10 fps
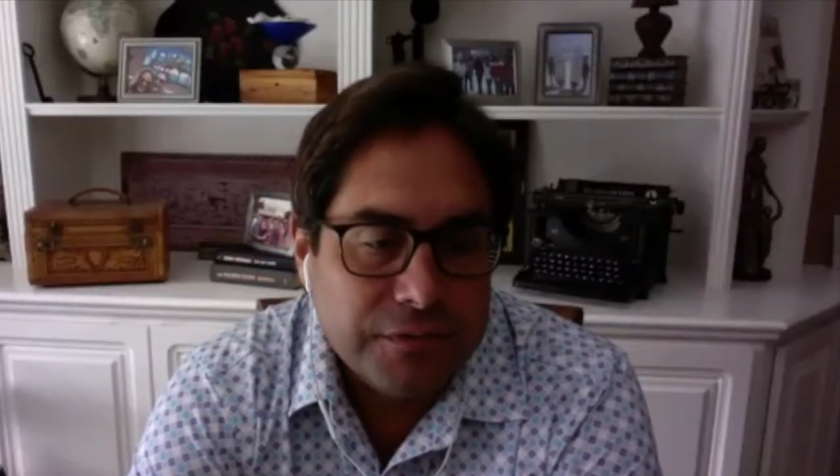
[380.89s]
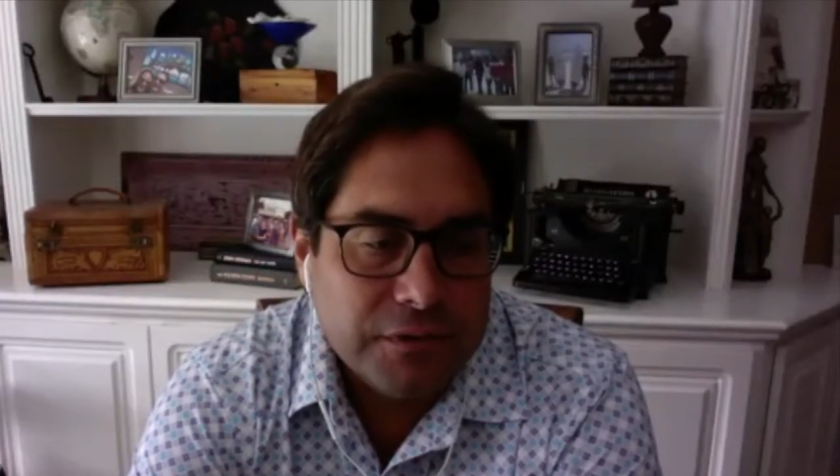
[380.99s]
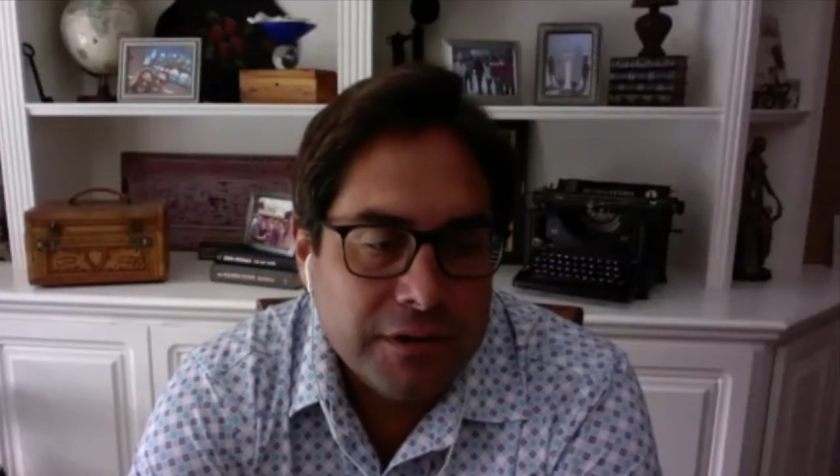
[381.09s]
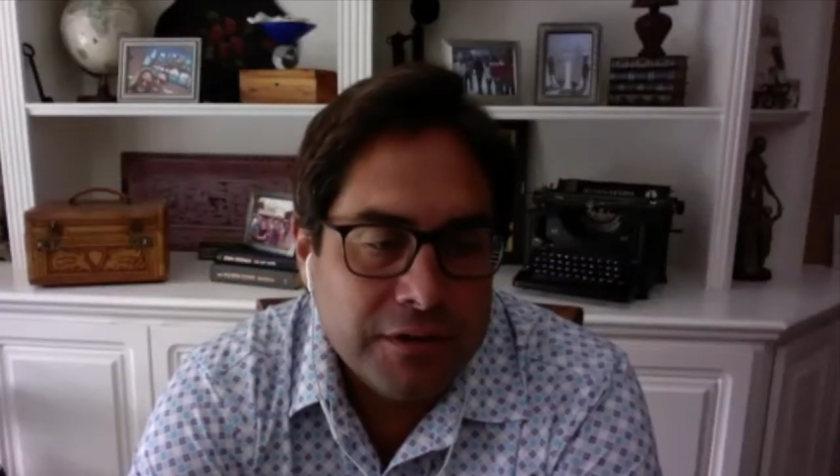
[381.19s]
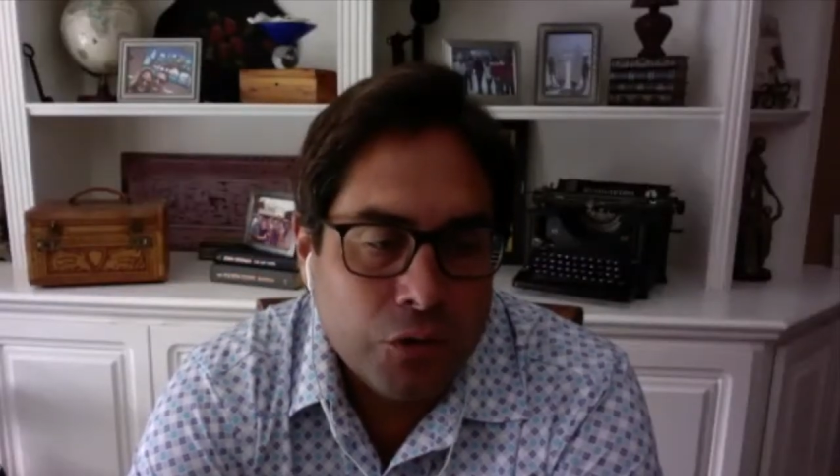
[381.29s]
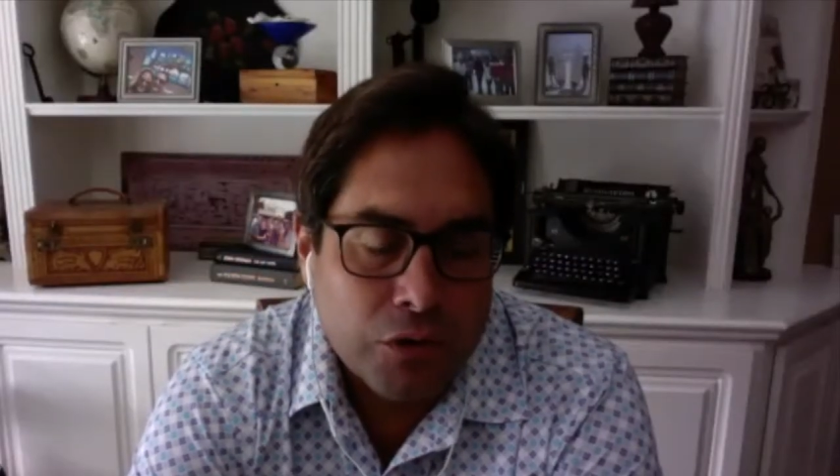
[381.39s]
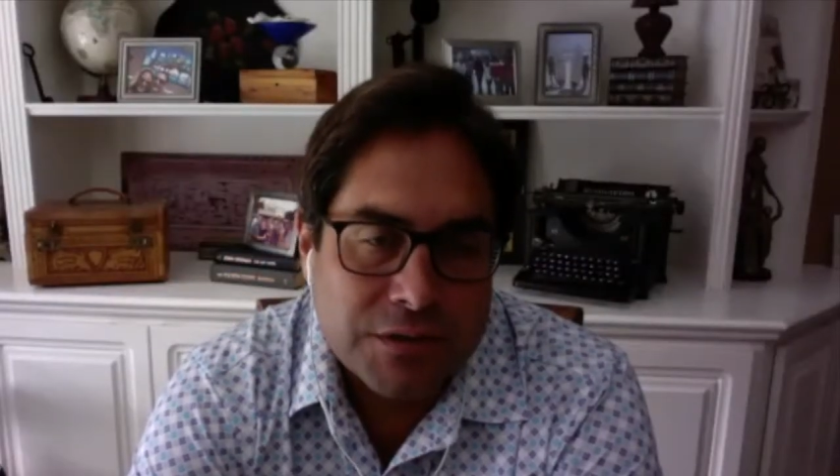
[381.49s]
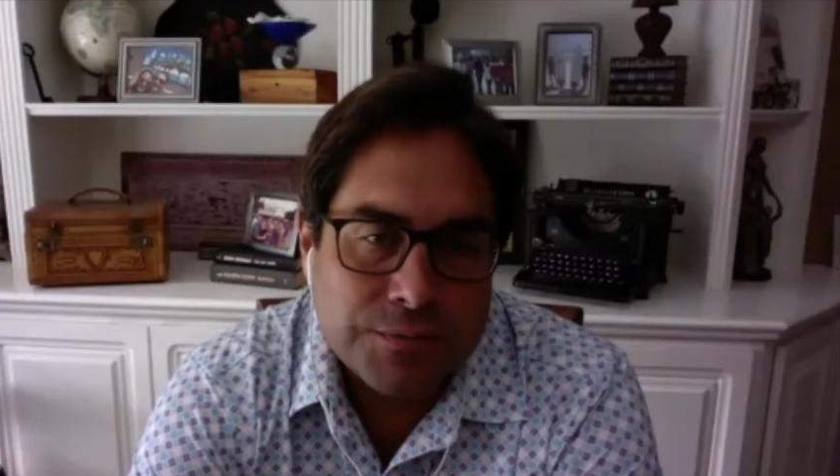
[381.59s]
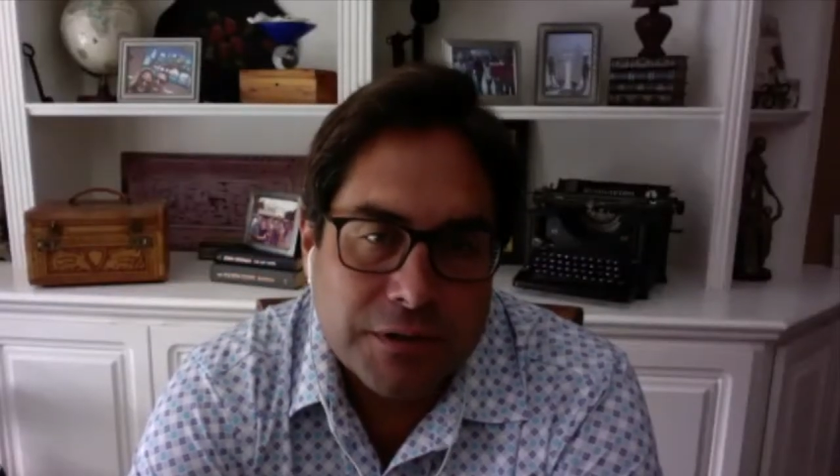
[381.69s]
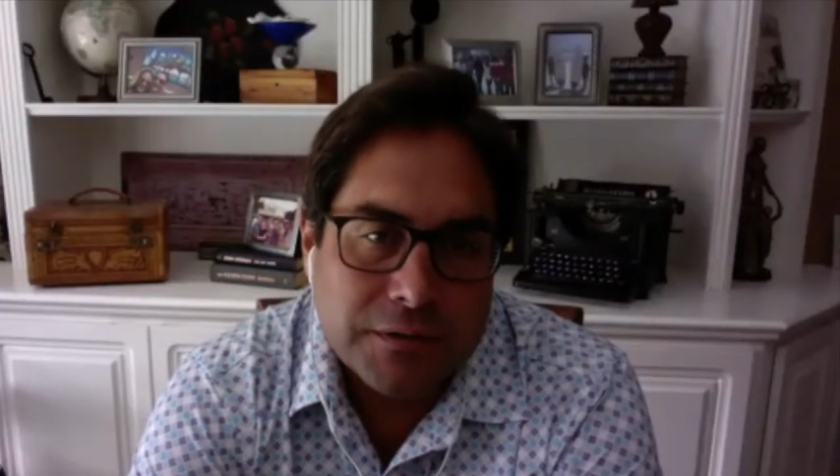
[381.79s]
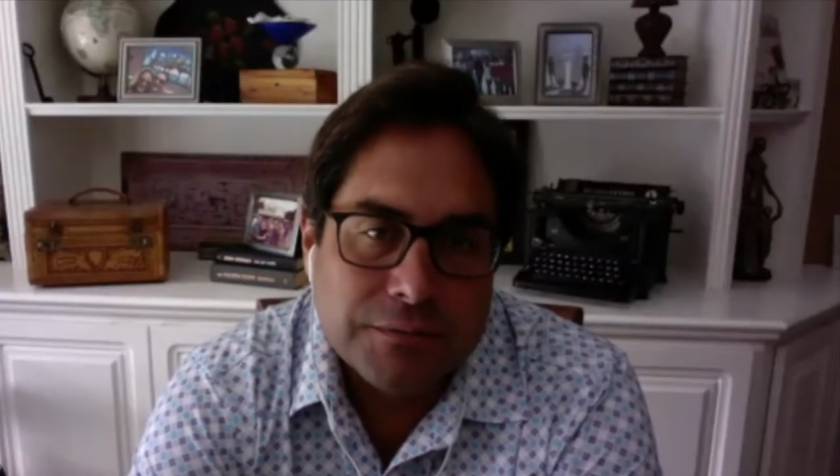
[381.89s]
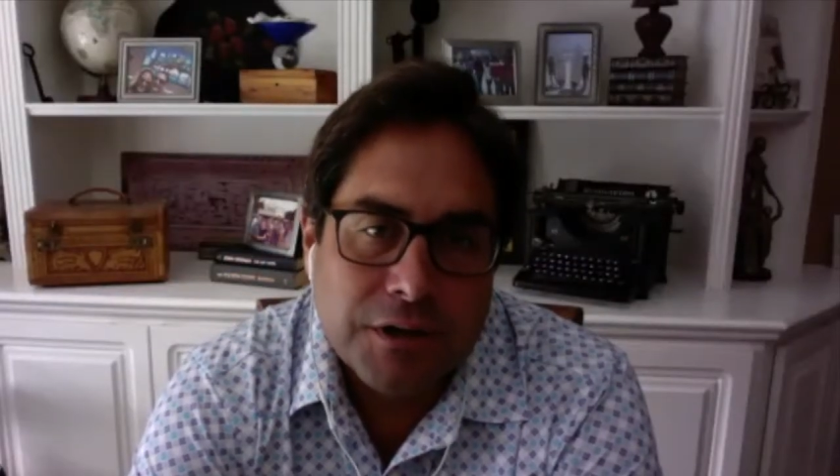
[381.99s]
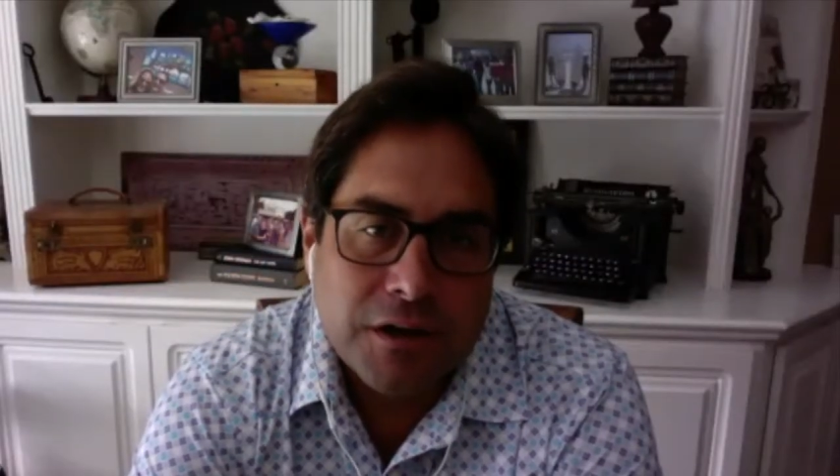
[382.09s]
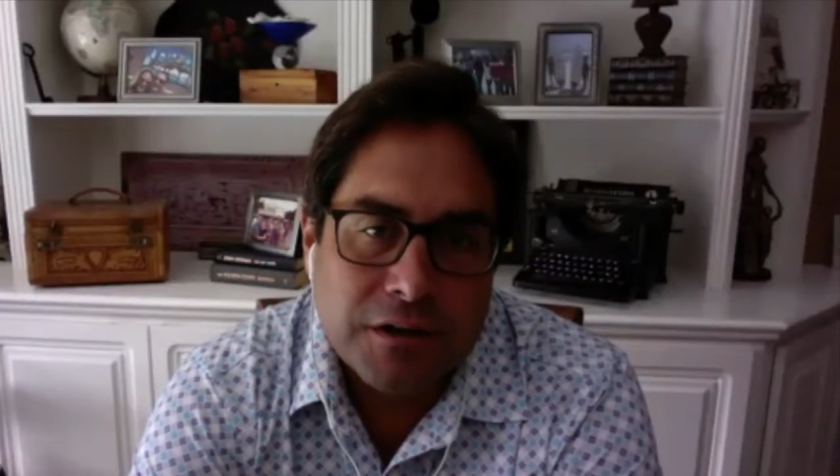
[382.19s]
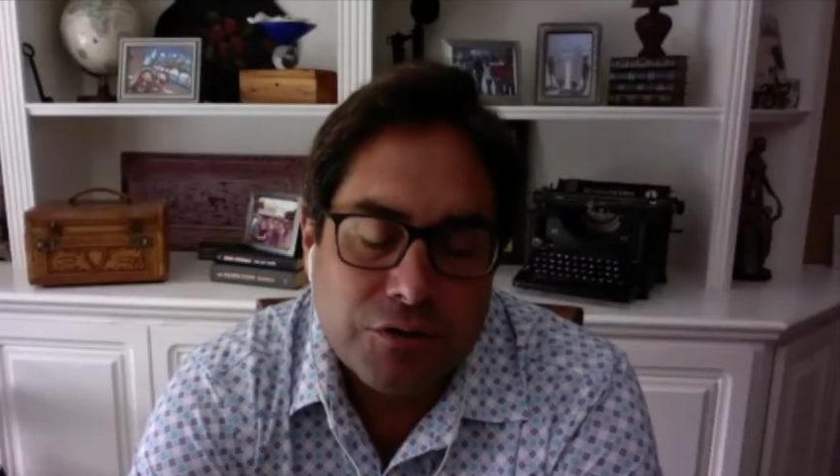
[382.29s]
endorsement
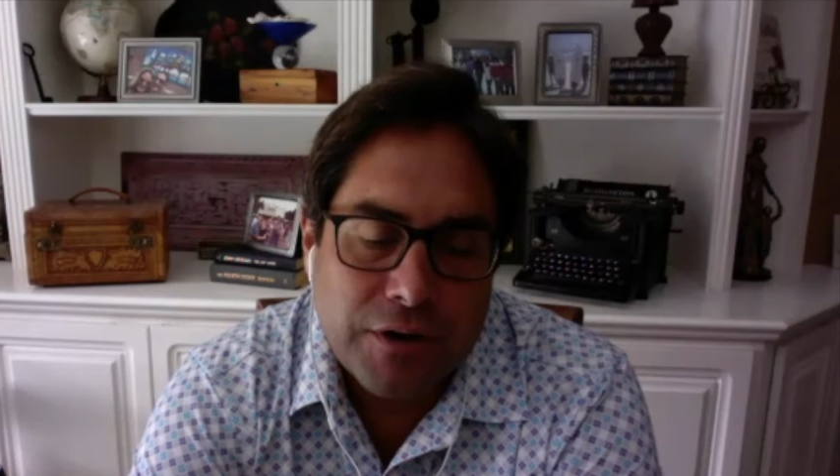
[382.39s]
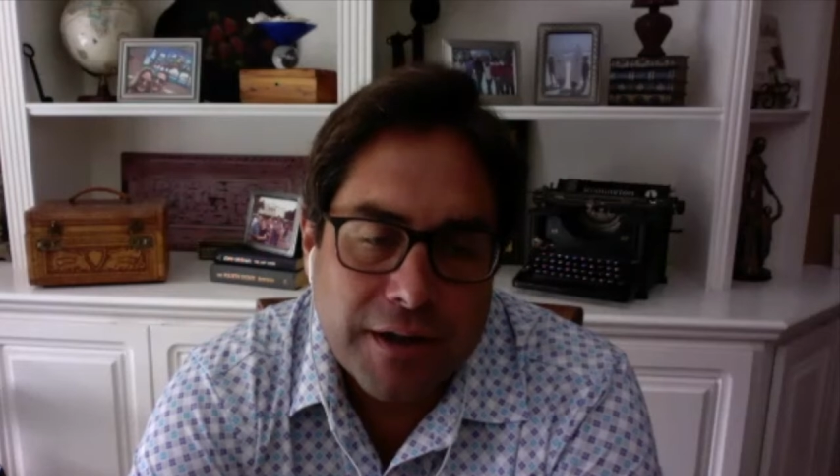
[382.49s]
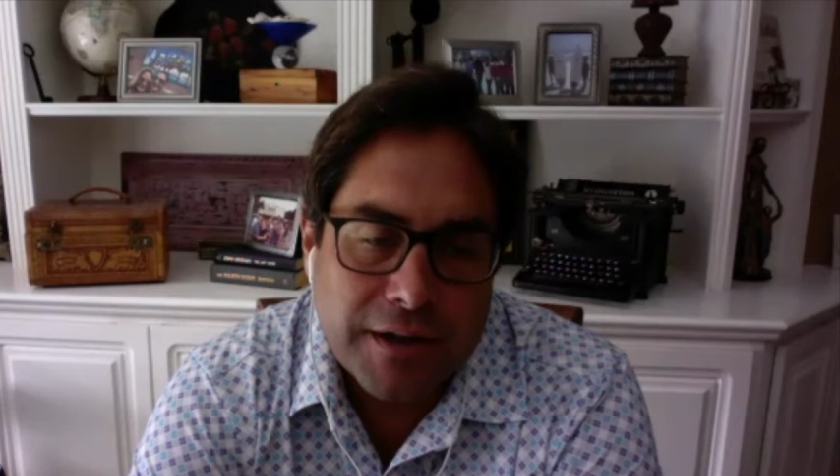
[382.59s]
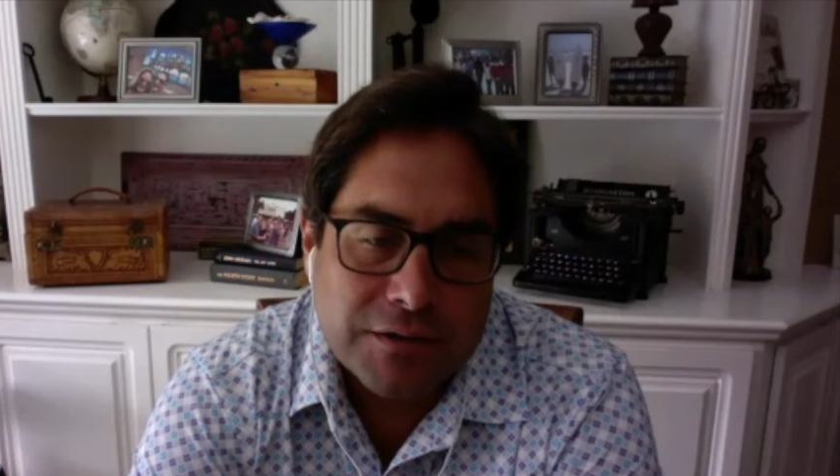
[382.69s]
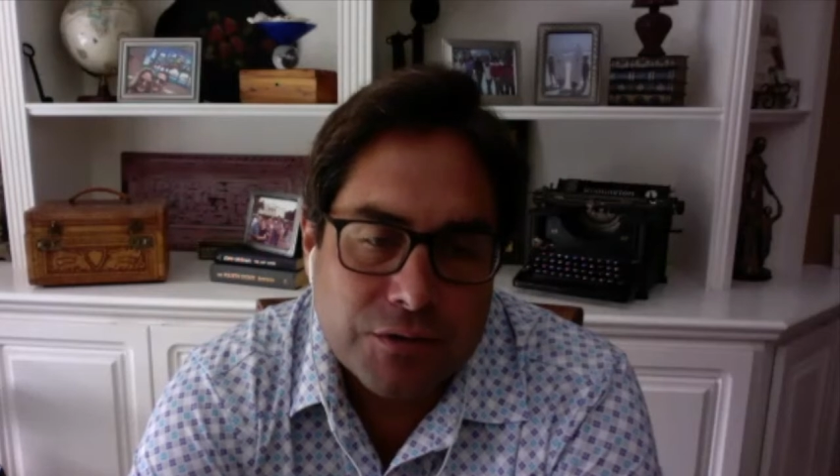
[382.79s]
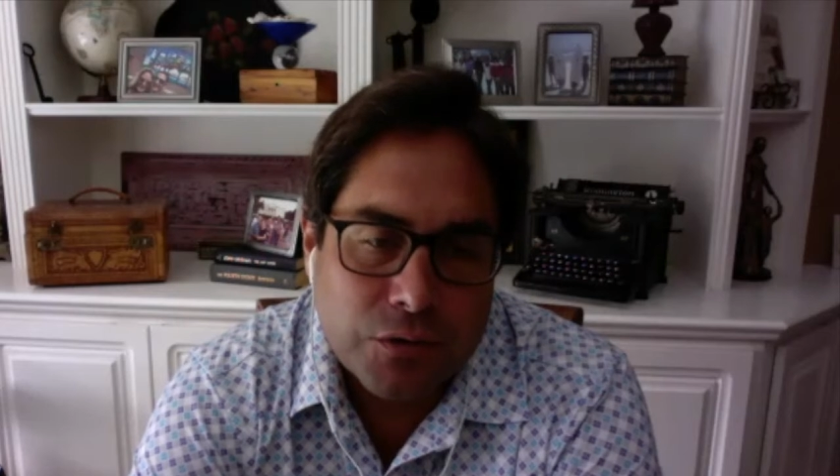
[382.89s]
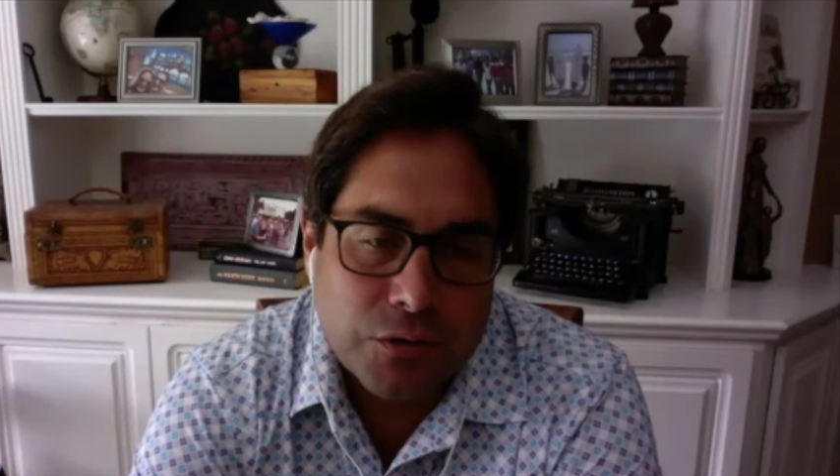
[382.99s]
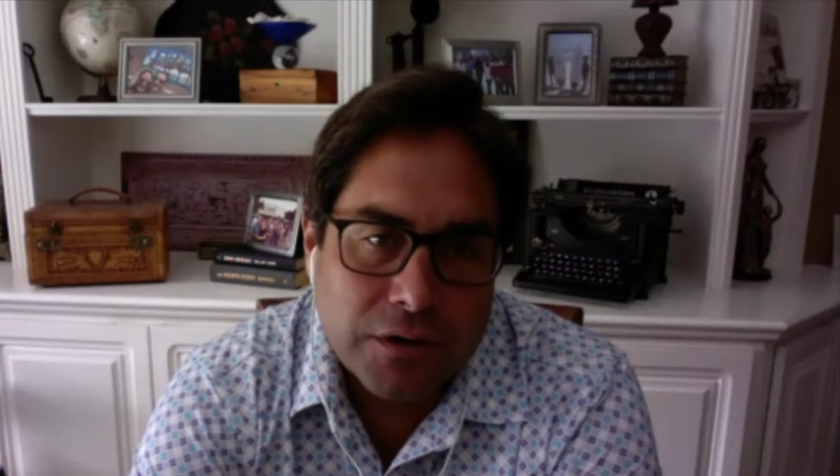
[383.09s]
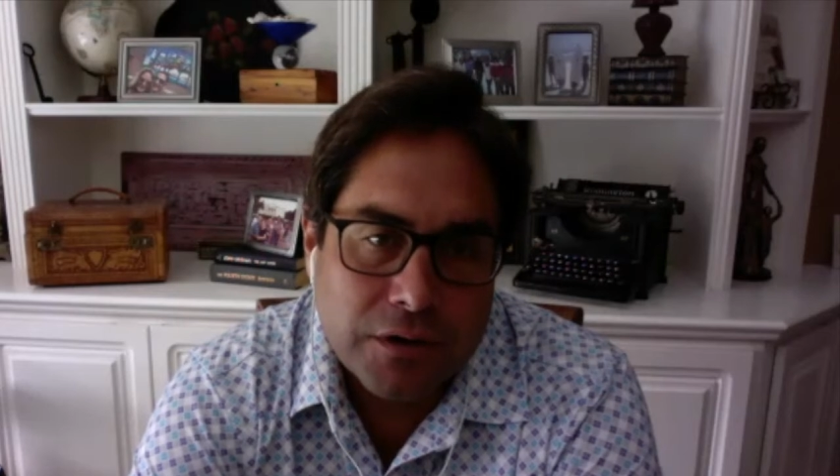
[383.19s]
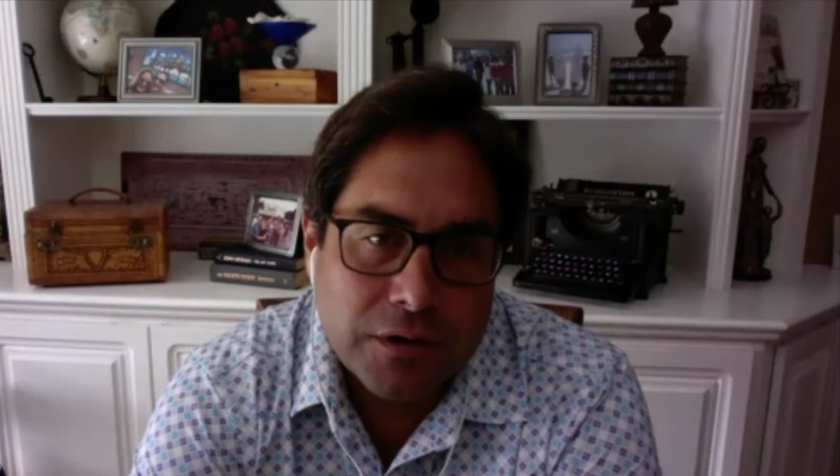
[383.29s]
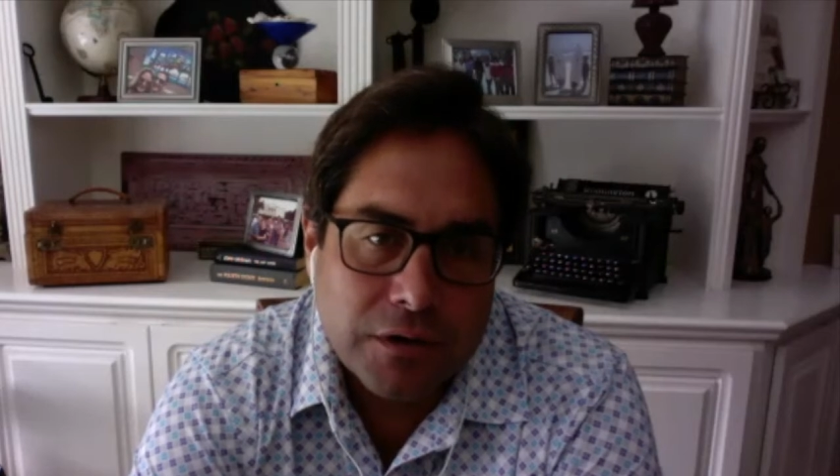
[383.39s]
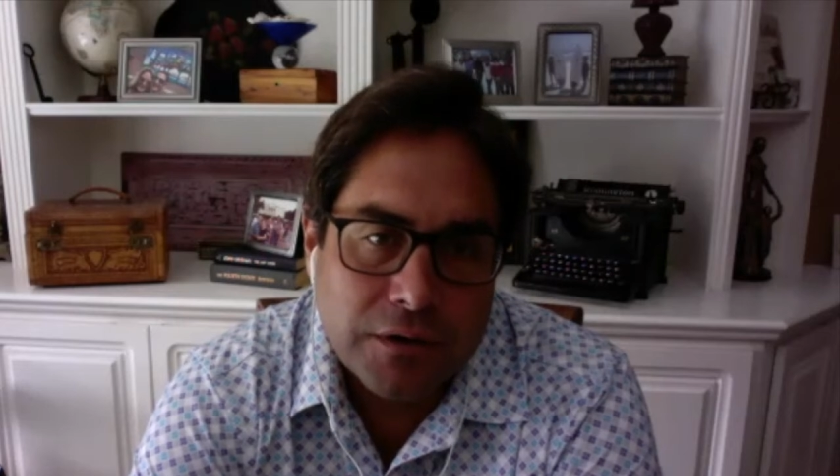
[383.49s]
contracts, or,